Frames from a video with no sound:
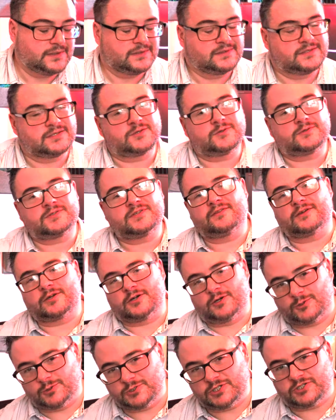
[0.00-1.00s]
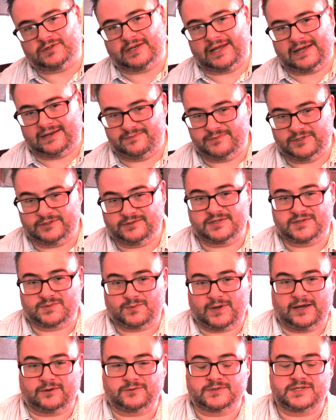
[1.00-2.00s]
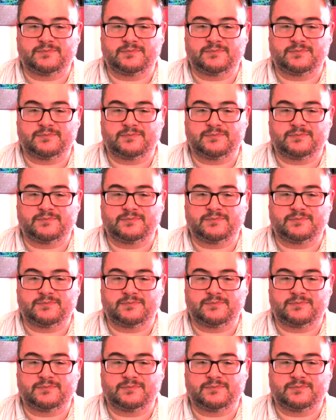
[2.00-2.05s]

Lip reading: There's also the cultural element as well,